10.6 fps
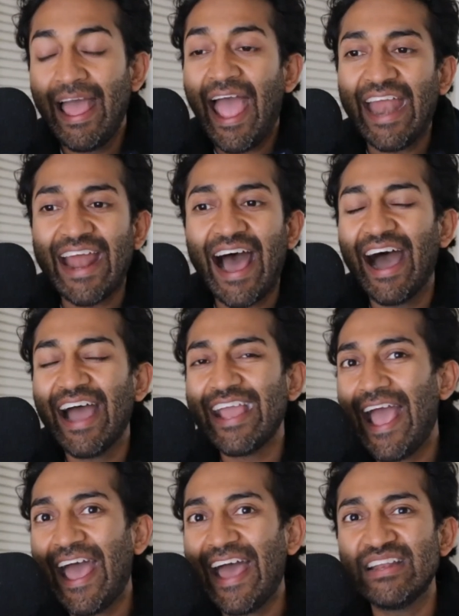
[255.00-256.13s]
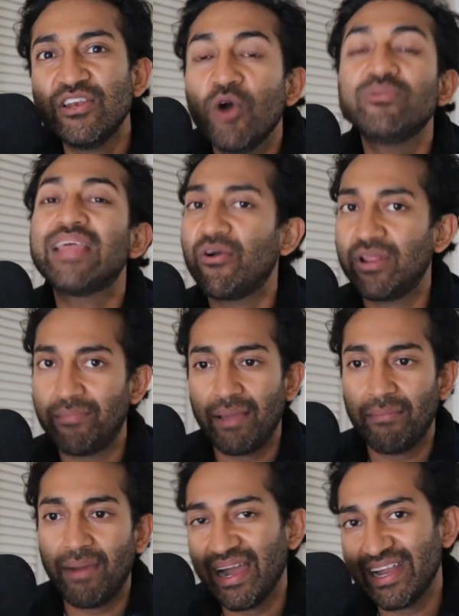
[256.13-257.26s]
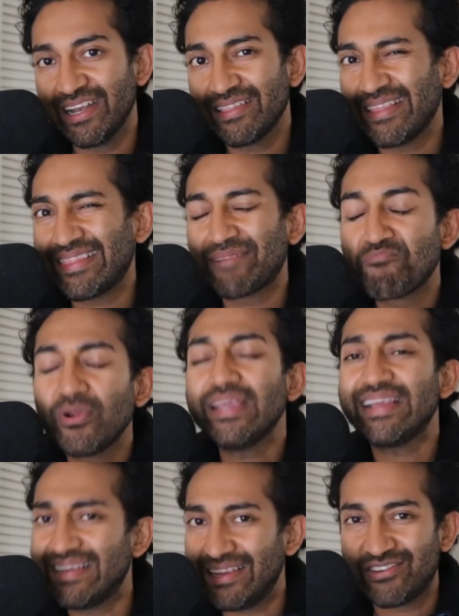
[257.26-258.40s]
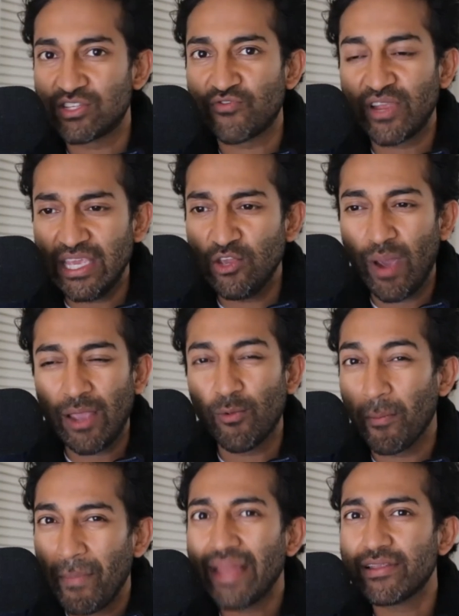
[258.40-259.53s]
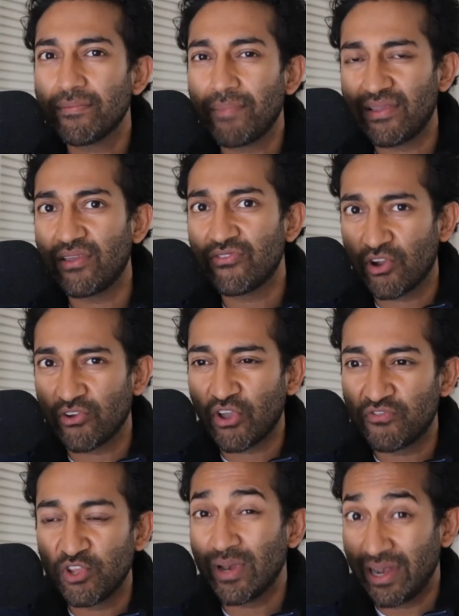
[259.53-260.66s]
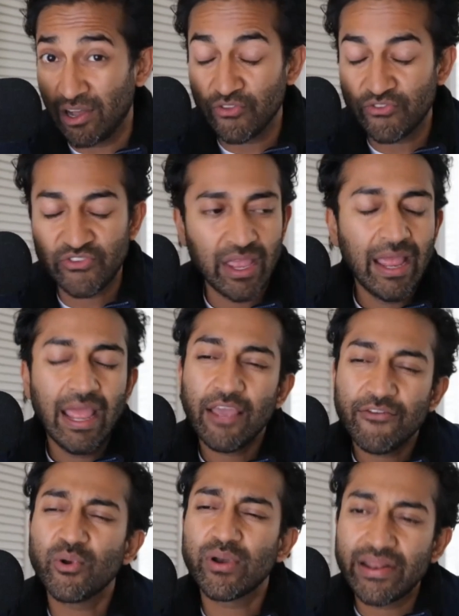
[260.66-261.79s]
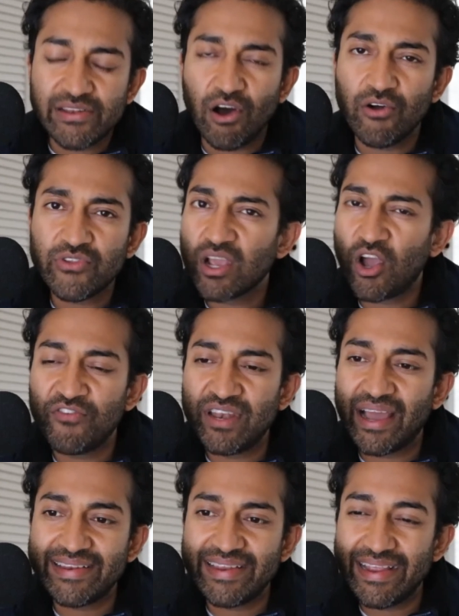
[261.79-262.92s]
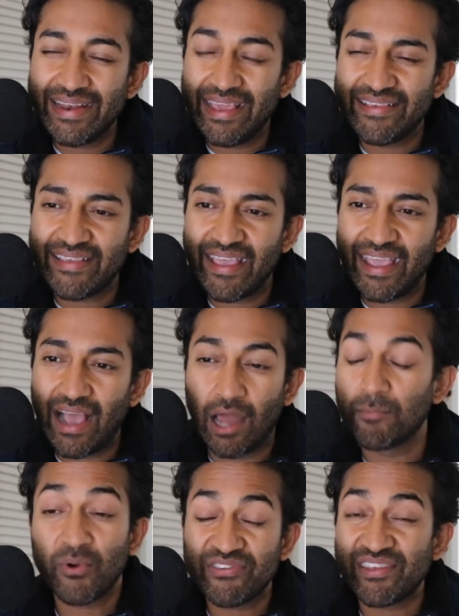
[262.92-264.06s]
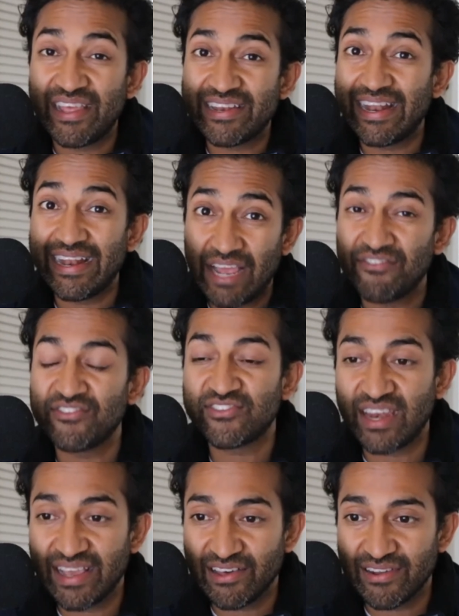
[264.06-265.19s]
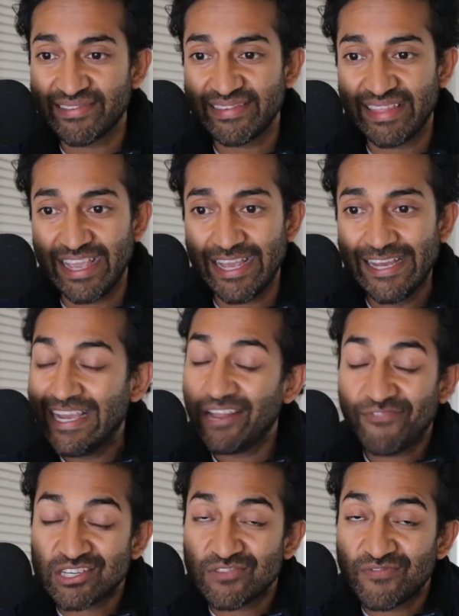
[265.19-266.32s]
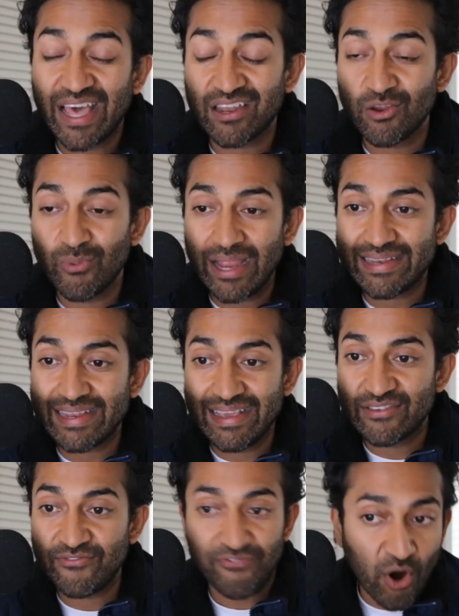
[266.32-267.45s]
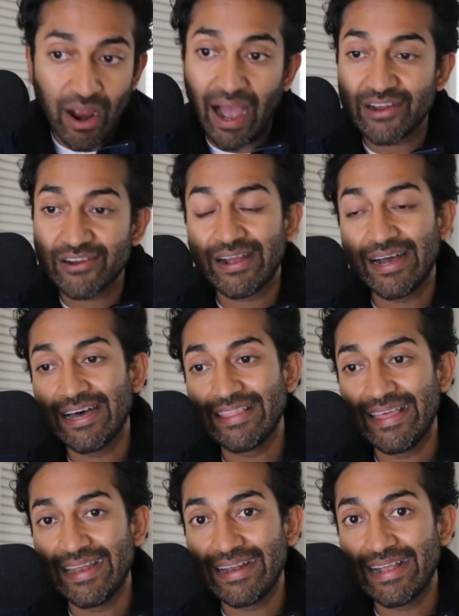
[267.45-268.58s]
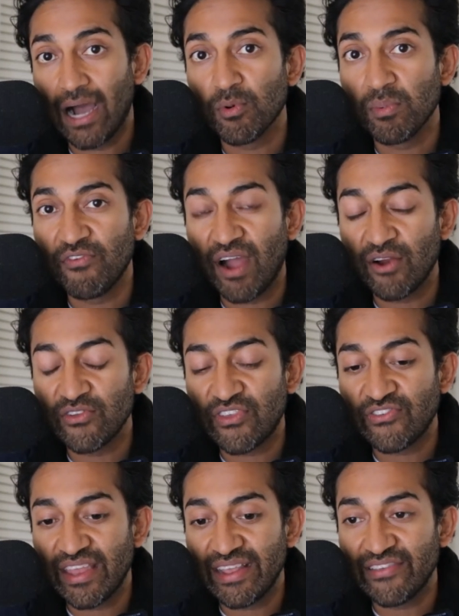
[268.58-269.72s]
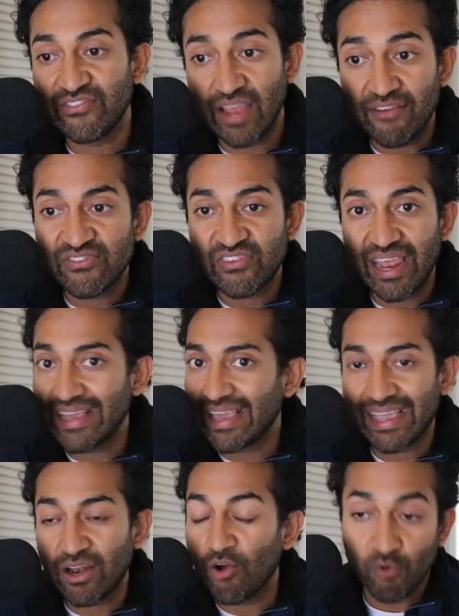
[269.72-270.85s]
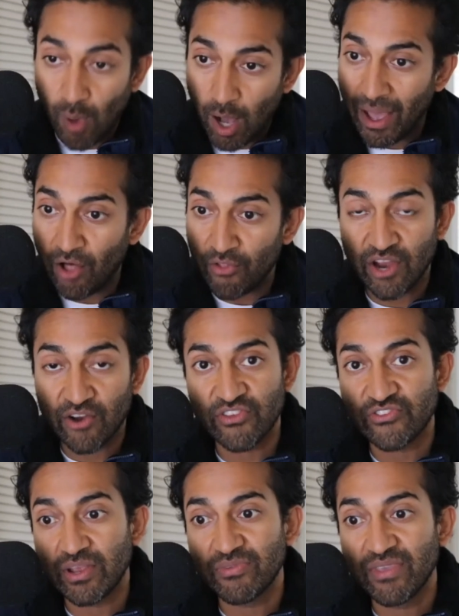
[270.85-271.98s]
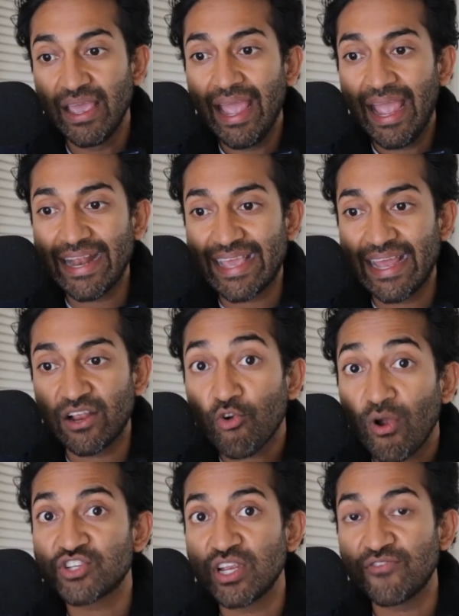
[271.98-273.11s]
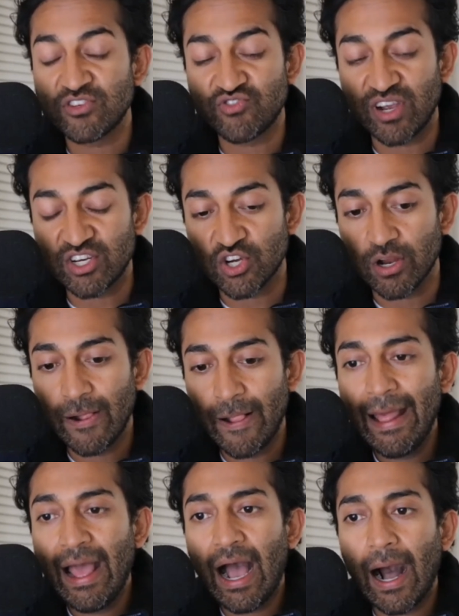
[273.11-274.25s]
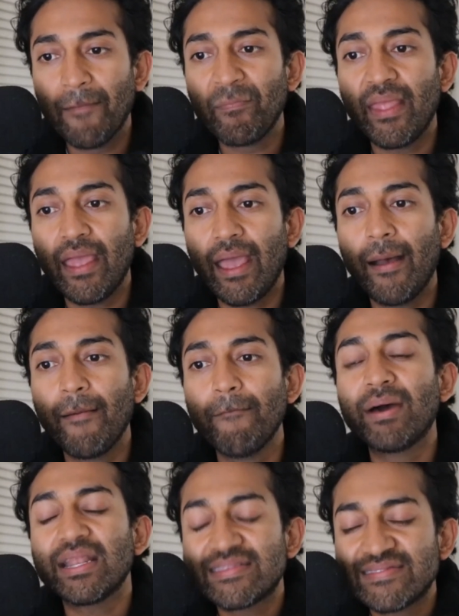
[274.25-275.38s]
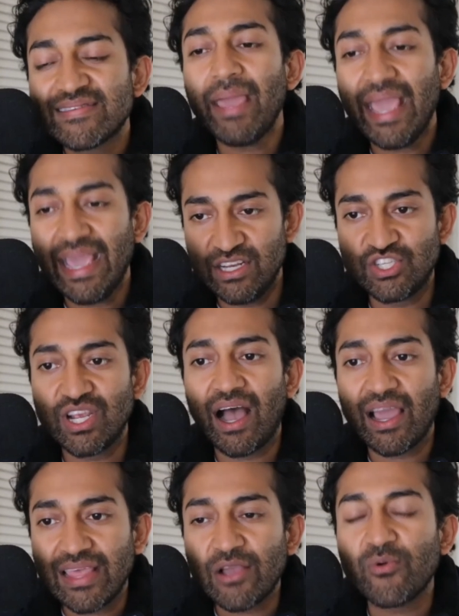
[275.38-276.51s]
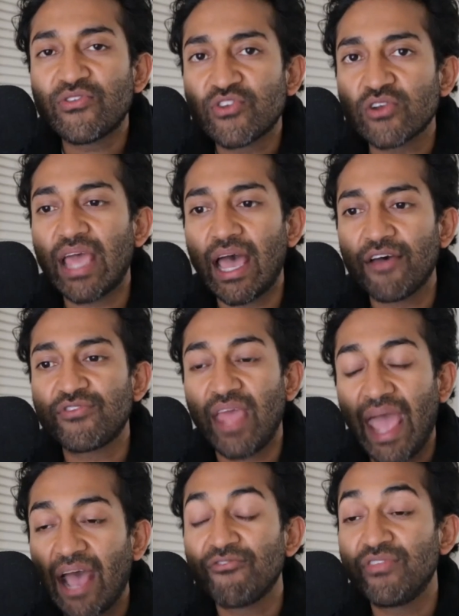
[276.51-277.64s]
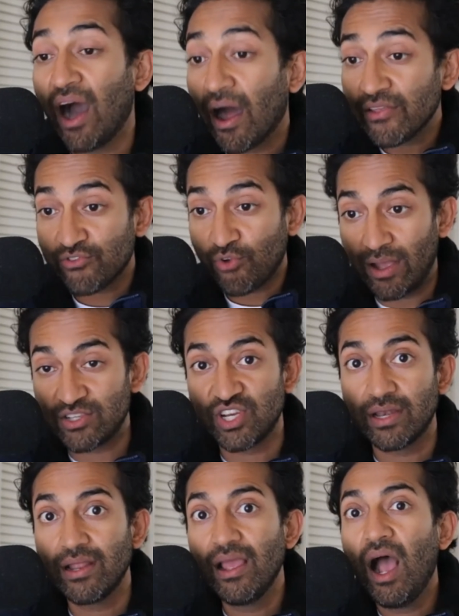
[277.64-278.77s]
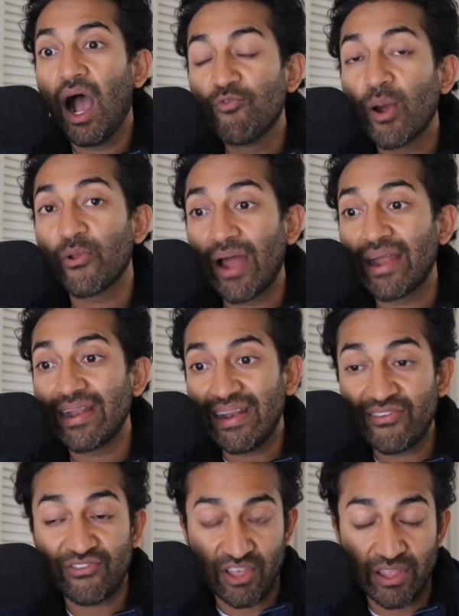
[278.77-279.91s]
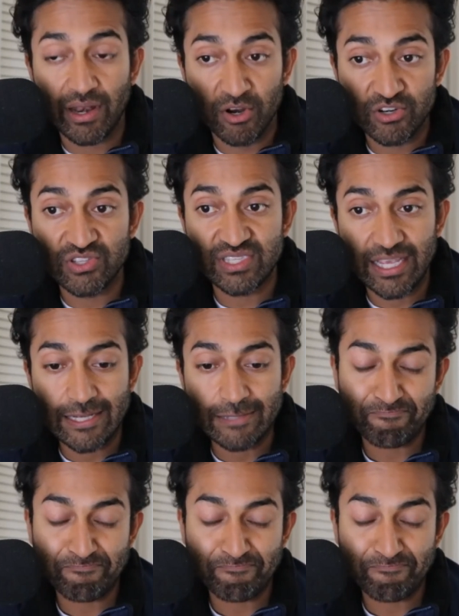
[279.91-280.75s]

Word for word: and I had no doubt in my mind that the preconditions for EUA were met by SARS CoV 2 in adults. If you're an adult, COVID 19 is a unprecedented and devastating illness. The infection fatality rate is far higher uh, than comparable viruses. It is devastating. It can overwhelm healthcare systems, it can crush infrastructure. Um, but at some age, I think we start to have to have the honest question of whether or not it is still an emergency.